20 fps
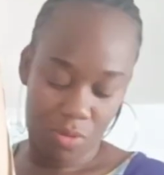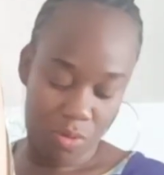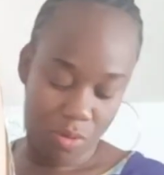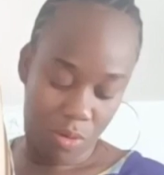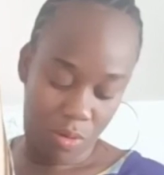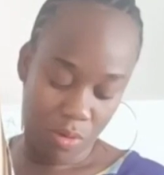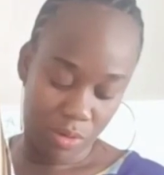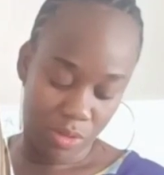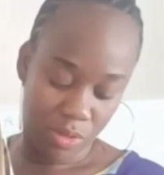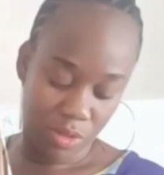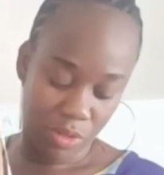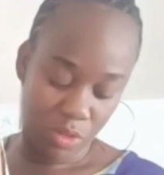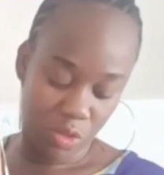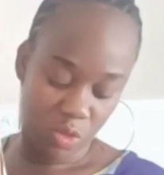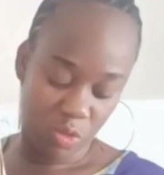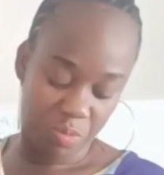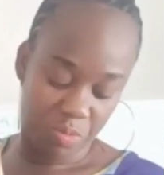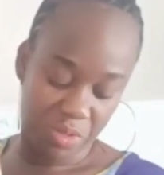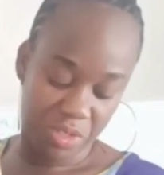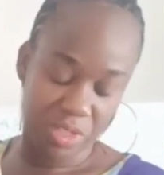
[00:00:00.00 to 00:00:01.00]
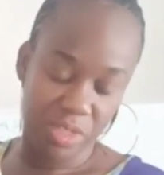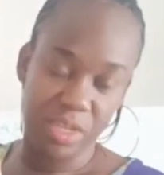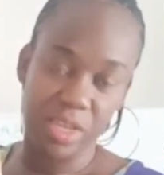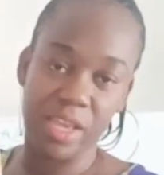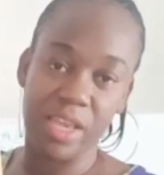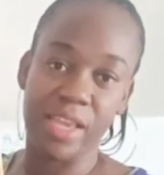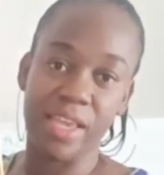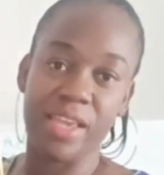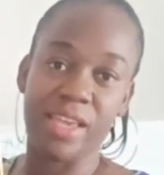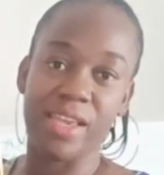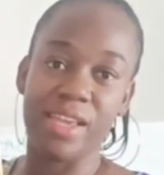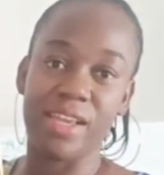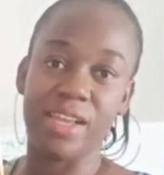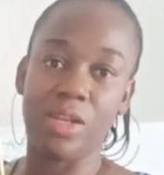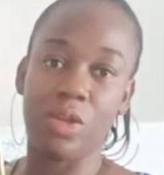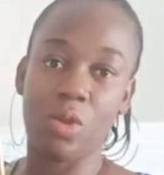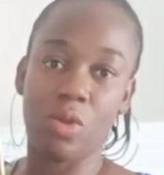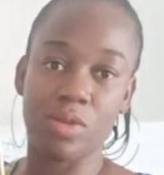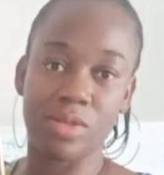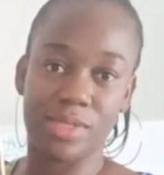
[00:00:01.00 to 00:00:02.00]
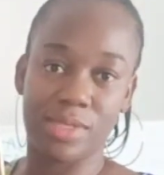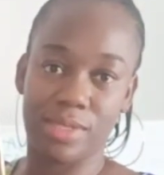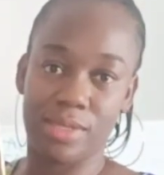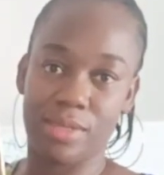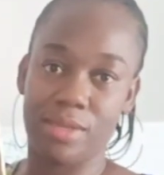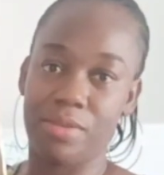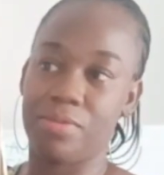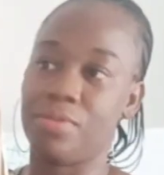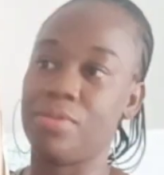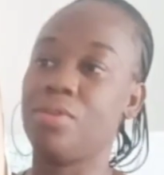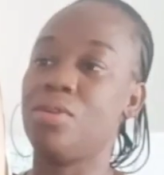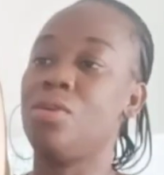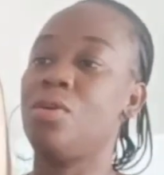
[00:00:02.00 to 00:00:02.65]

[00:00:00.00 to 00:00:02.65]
or is it going to be a long sleeve,